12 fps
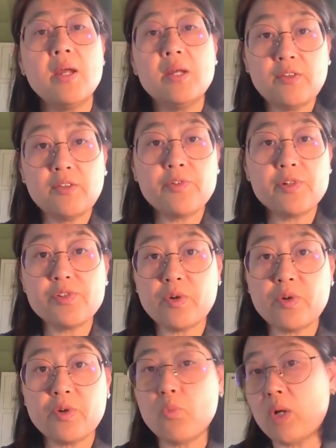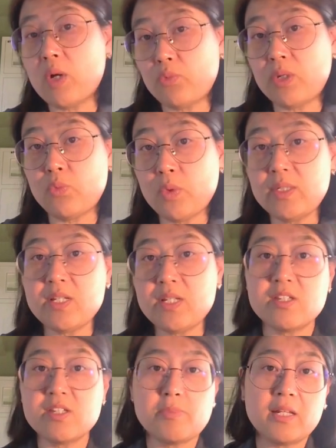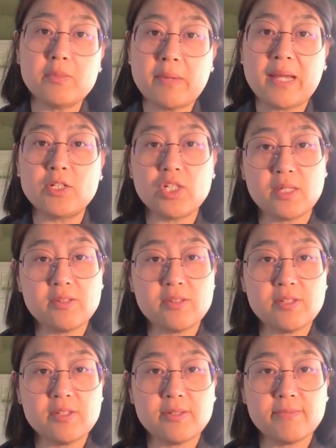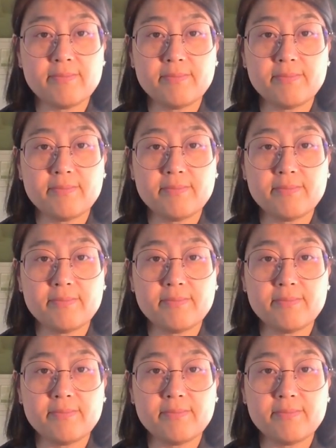differs from what we would expect by chance.